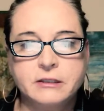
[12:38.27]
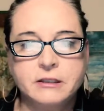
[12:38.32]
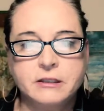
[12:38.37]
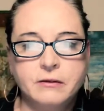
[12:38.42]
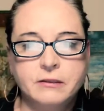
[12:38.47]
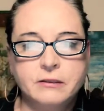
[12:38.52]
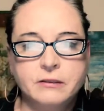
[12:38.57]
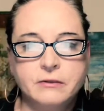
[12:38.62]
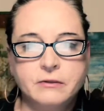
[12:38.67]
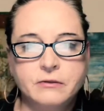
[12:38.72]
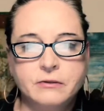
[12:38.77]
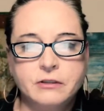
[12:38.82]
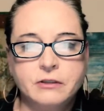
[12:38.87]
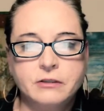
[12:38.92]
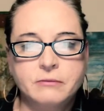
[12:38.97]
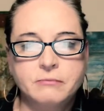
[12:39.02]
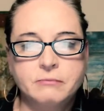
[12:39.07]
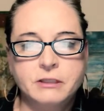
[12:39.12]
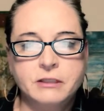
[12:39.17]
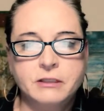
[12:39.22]
Also could
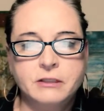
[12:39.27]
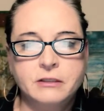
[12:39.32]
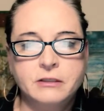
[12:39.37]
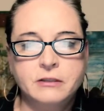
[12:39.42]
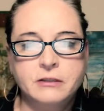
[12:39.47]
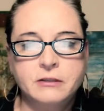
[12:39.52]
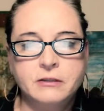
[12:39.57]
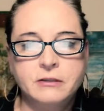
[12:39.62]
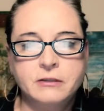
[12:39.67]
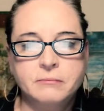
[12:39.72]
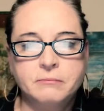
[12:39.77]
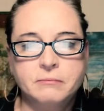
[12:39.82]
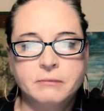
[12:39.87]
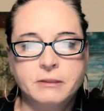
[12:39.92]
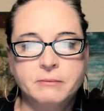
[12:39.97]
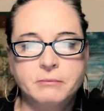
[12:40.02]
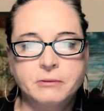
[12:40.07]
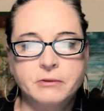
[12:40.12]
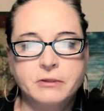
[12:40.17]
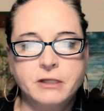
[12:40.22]
mean
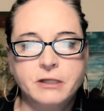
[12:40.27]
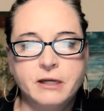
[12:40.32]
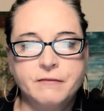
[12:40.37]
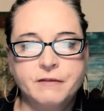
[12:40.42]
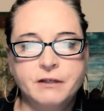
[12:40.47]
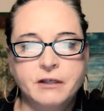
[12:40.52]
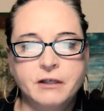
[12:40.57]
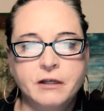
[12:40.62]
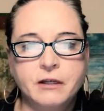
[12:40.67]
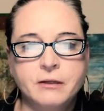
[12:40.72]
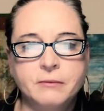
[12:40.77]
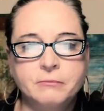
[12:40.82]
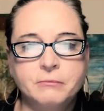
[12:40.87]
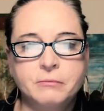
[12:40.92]
people that have income